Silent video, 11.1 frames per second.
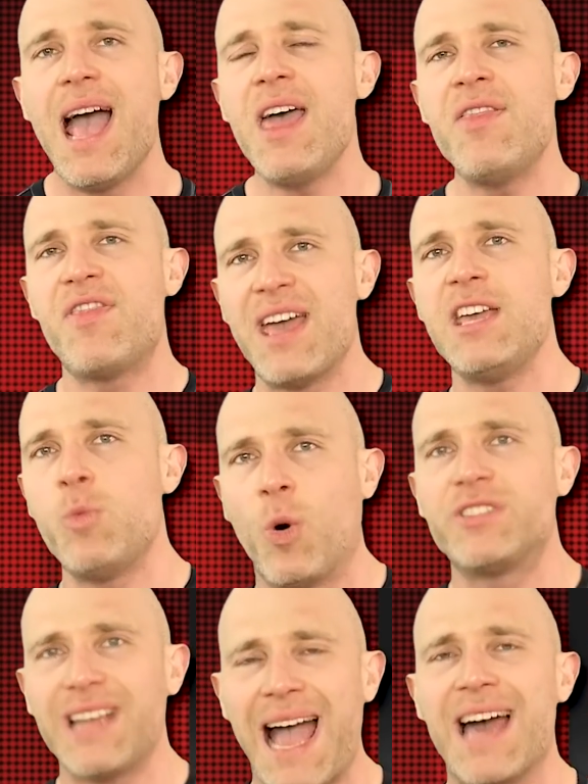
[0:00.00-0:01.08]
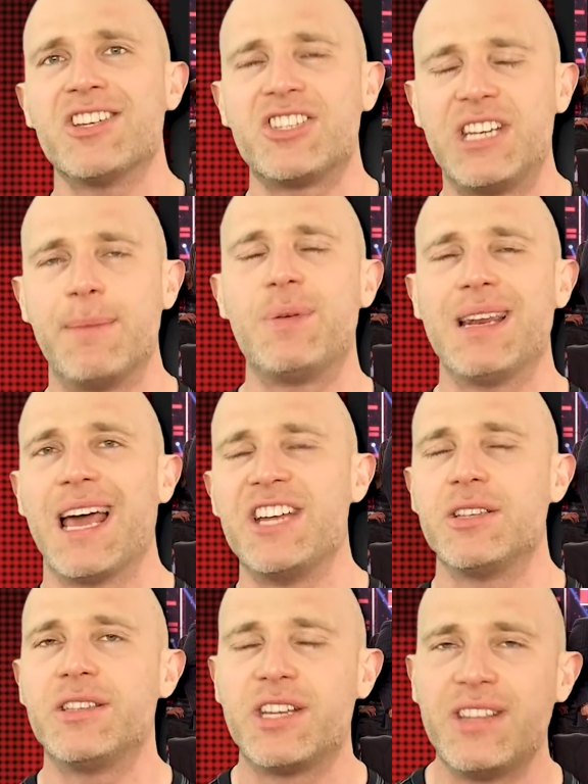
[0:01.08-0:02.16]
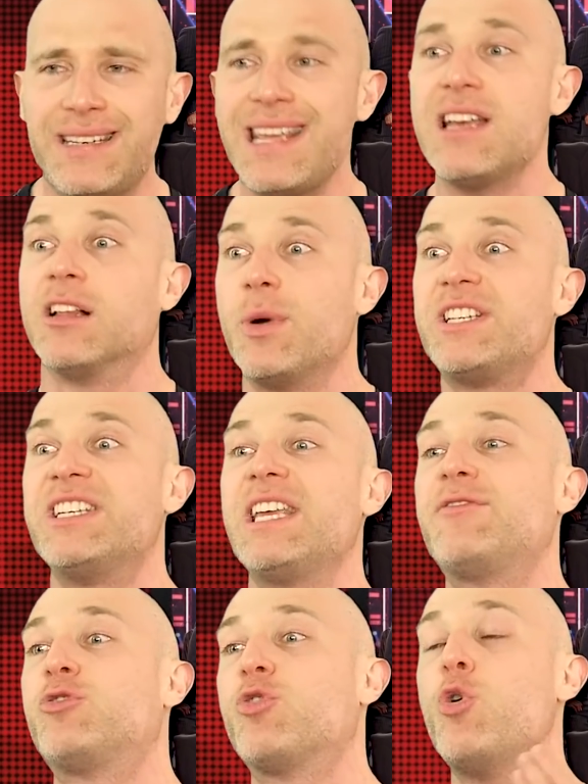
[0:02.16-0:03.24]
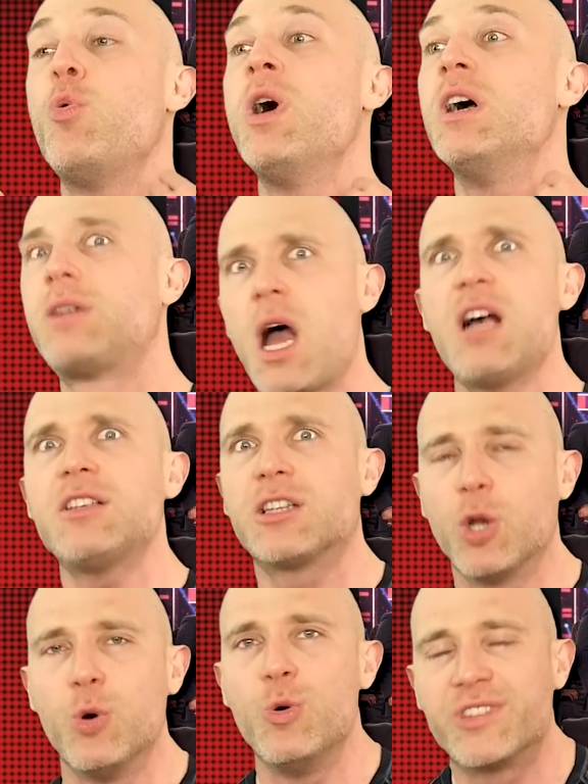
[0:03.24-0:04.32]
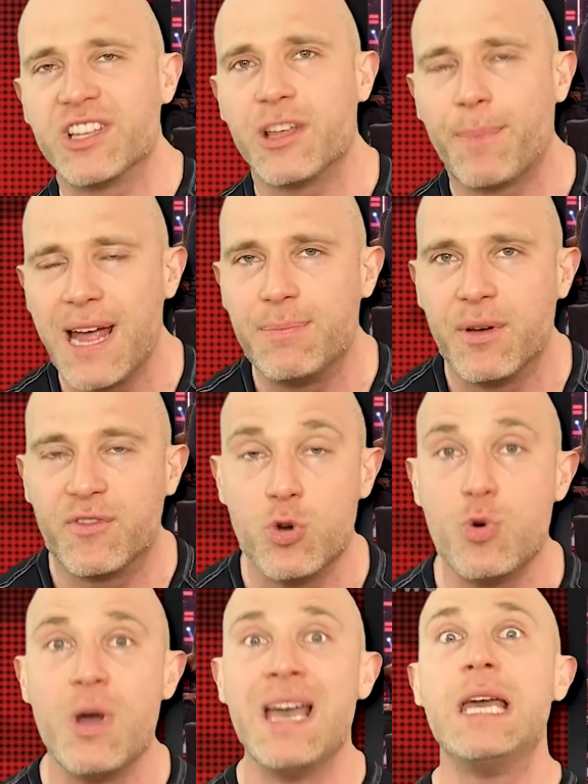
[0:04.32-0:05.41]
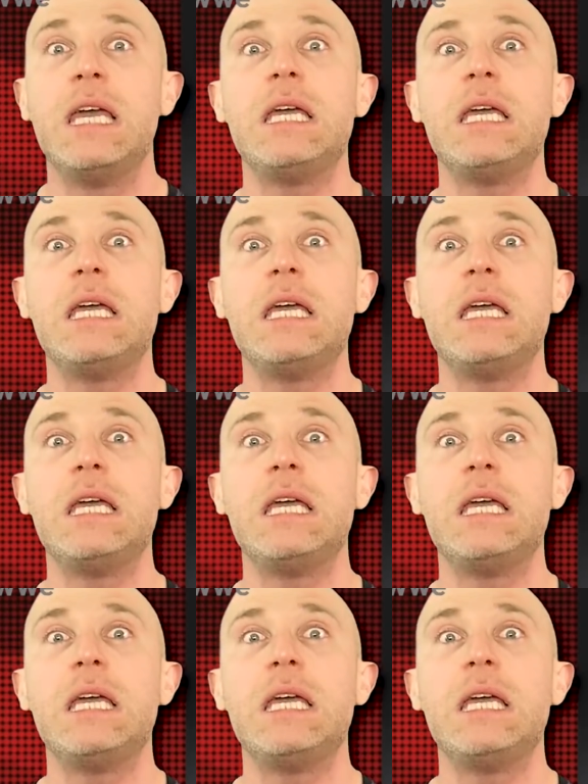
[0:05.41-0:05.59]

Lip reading: and they want to add a stipulation to the deal, which is if Drew does lose at the pay-per-view,